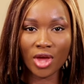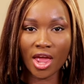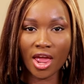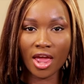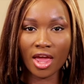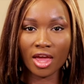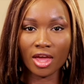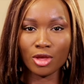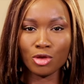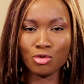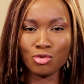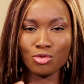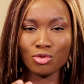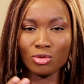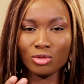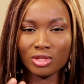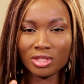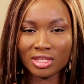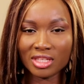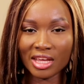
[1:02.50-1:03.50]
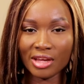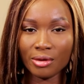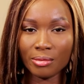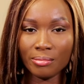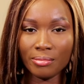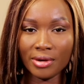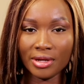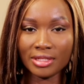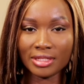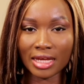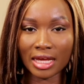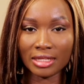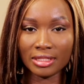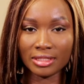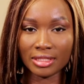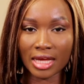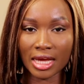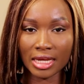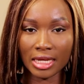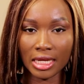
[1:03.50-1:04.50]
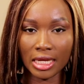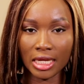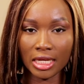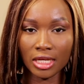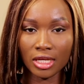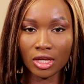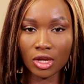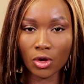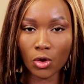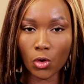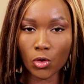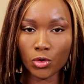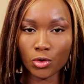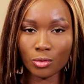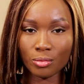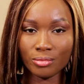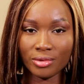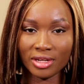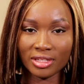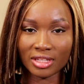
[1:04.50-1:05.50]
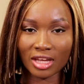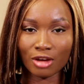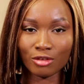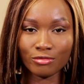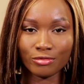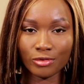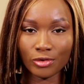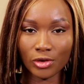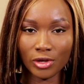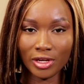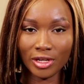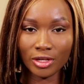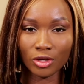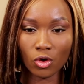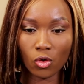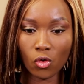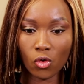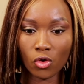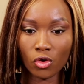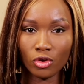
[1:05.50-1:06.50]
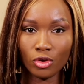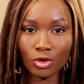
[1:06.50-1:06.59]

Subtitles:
where you notice that your breasts are sagging, or your breasts are falling, or